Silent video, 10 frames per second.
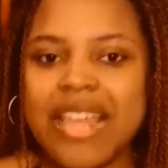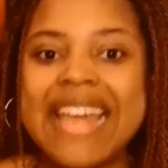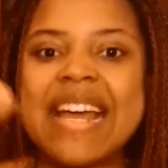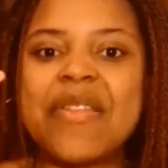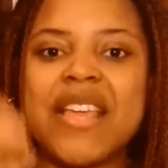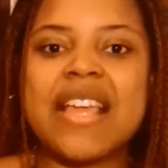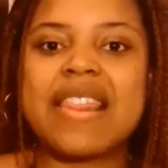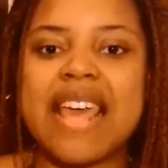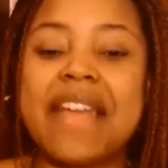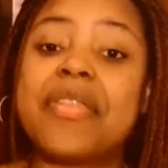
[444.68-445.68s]
And I think
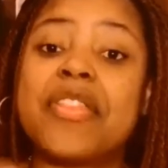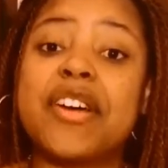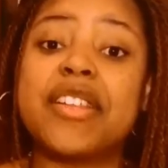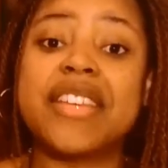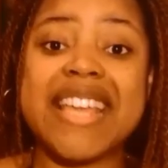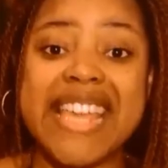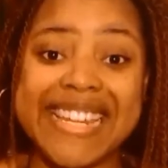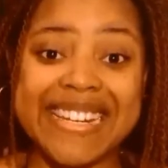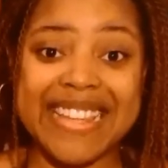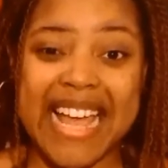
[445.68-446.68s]
that the key
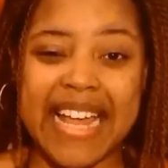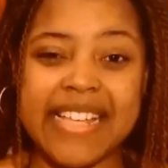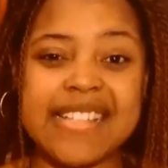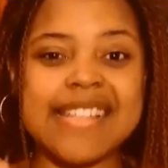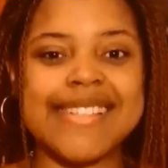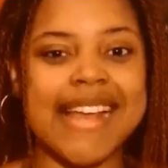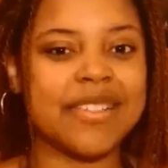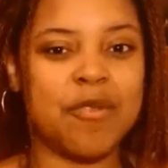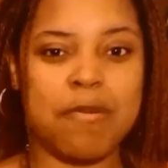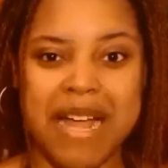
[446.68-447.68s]
to that is
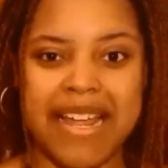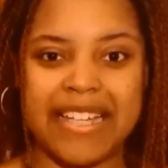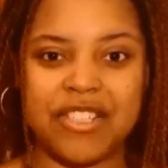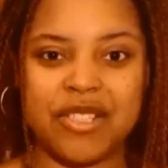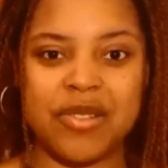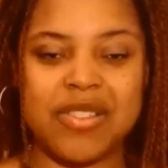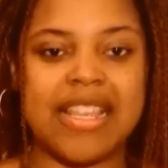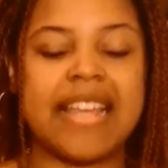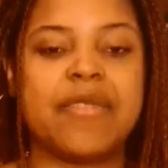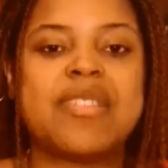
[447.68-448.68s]
exactly what Maya Angelou
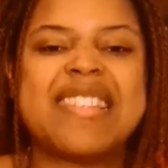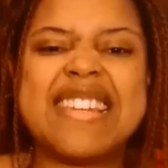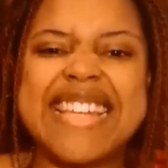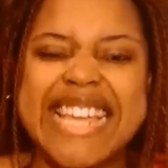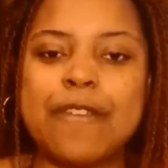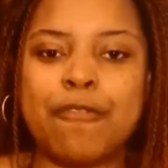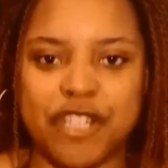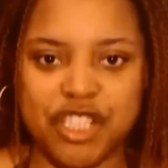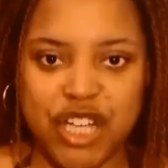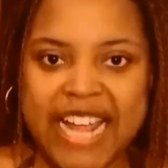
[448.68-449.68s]
said. It was the need for
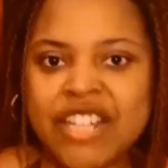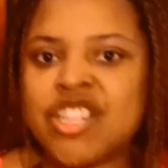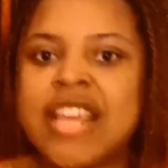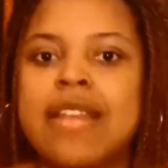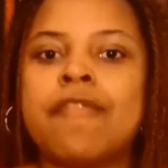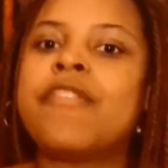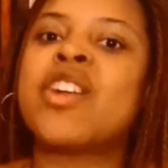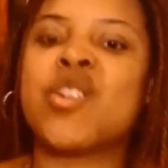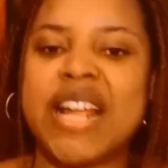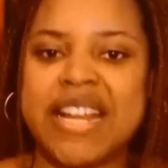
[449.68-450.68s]
change that
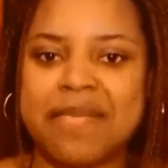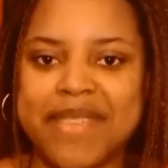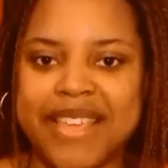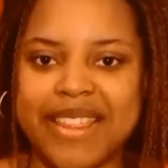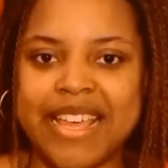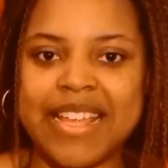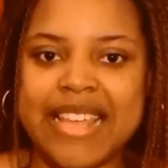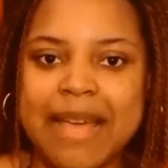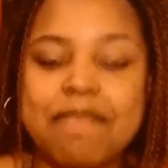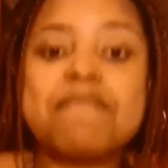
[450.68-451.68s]
invigorated me, that
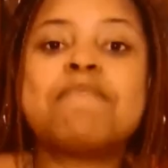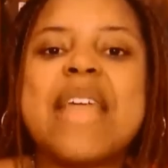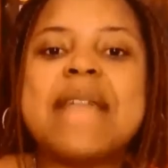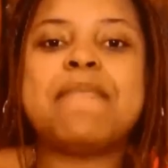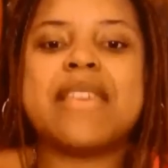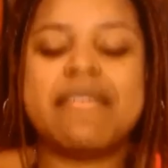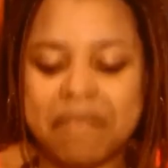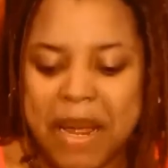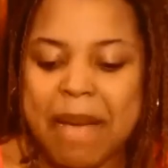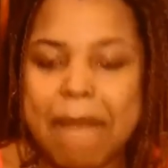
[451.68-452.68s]
made
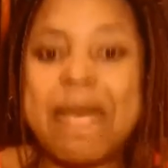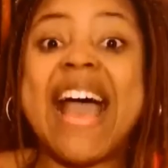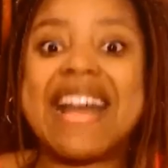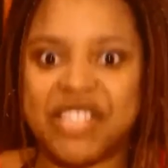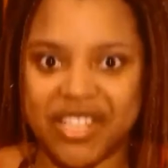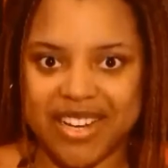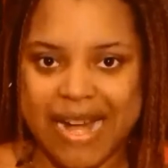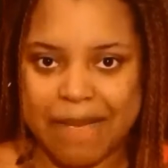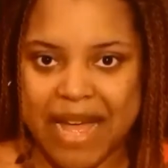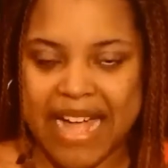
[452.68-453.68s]
my passion
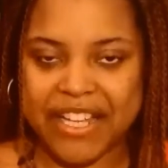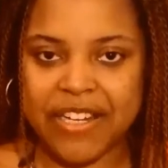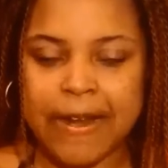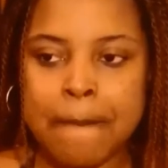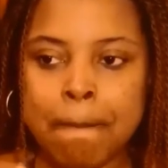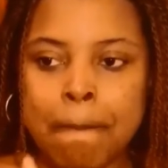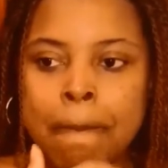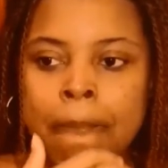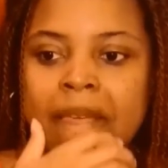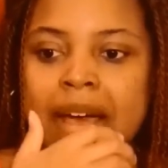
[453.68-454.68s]
come back,
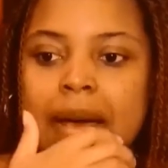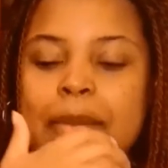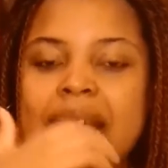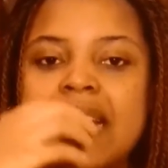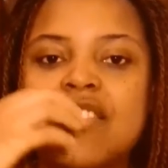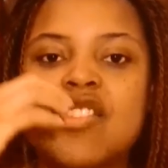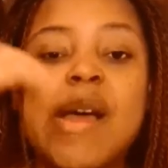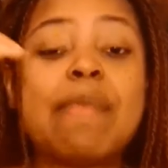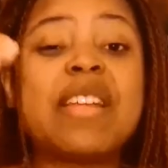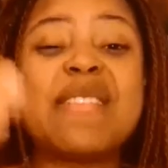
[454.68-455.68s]
And so
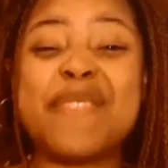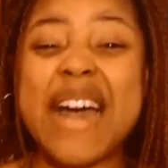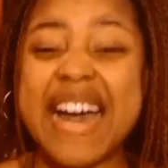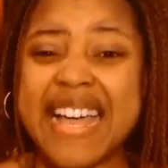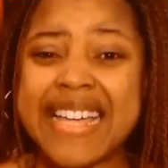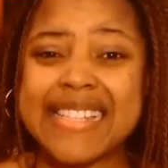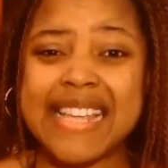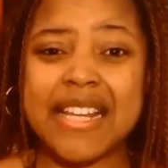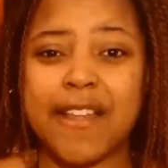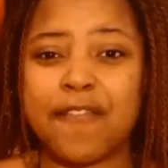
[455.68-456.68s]
I would advise
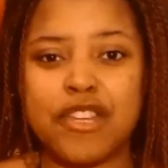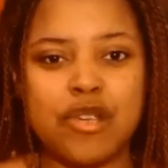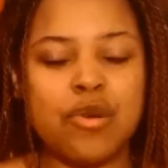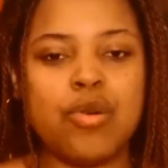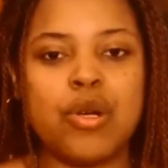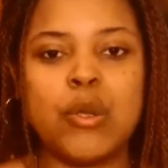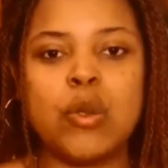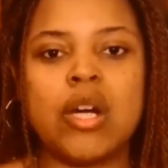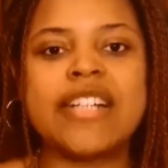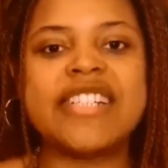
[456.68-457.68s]
any of you
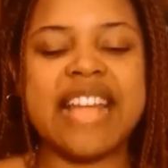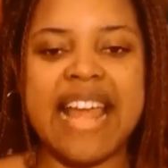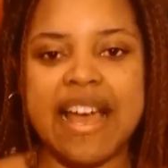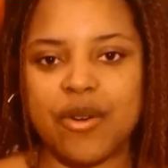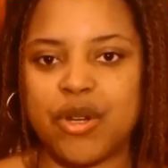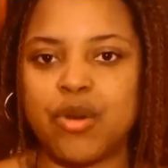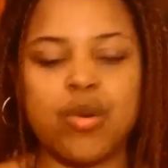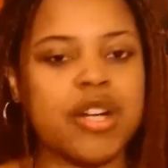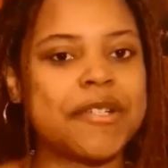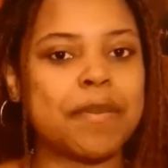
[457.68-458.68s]
who are down, who
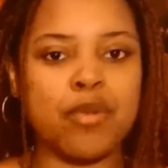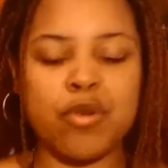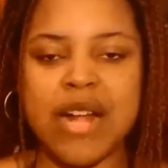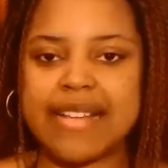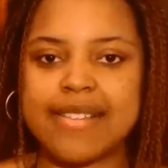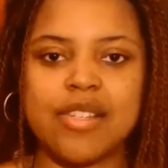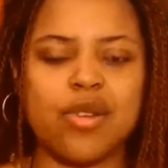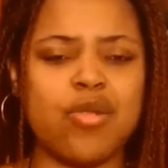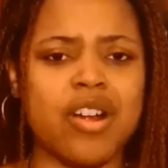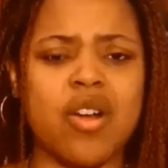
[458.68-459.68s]
are depressed,
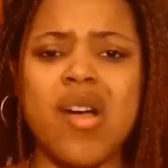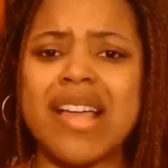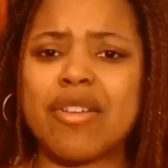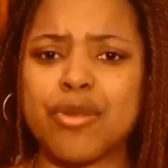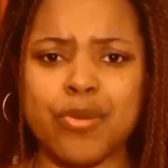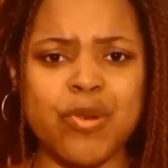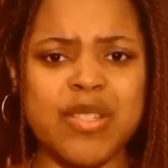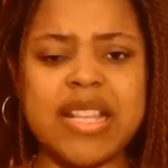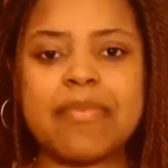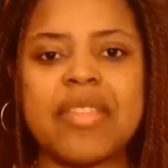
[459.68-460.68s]
who are going through
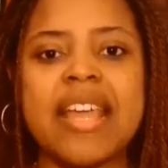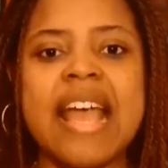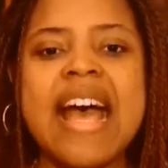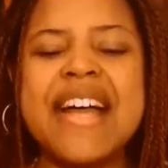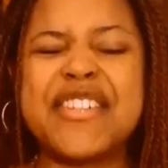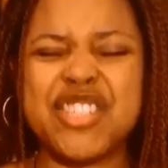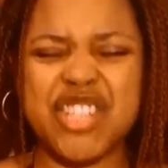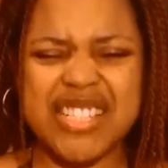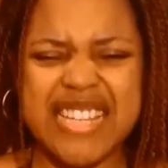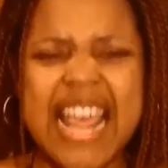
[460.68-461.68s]
something, to
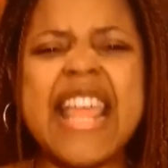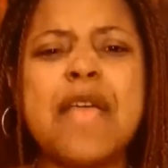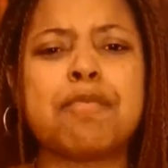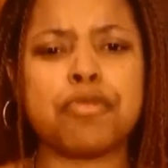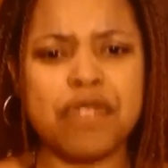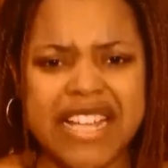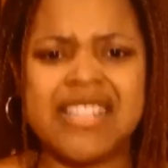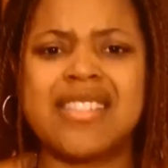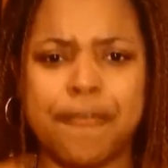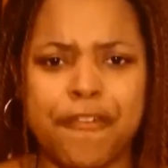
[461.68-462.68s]
just
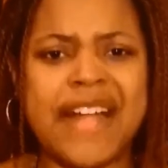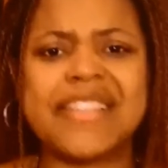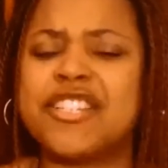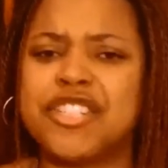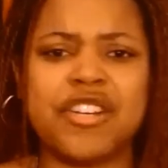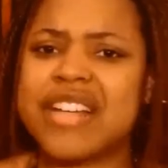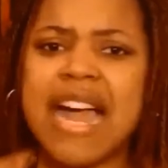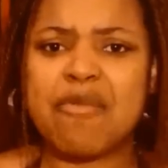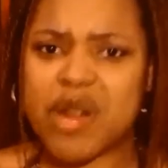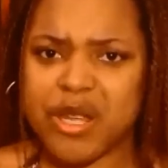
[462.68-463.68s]
embrace the fact that you're
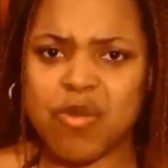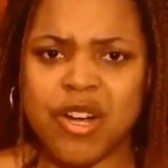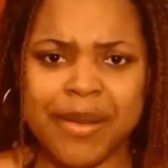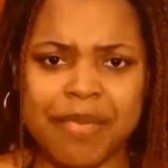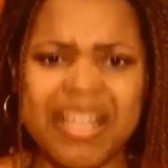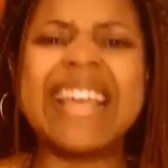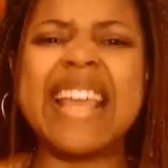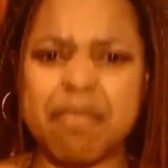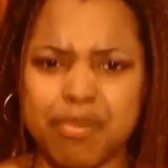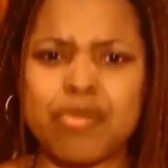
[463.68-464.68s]
not where you want to be.
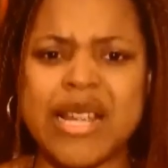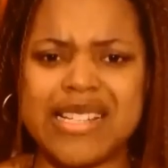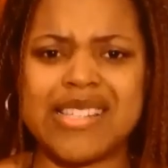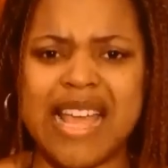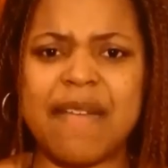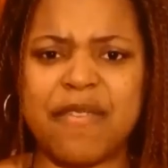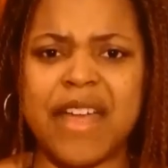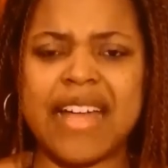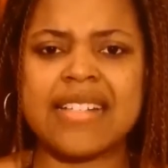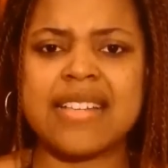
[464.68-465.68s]
Embrace that
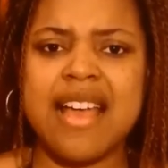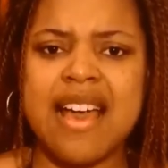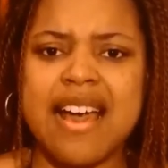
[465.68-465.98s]
fact.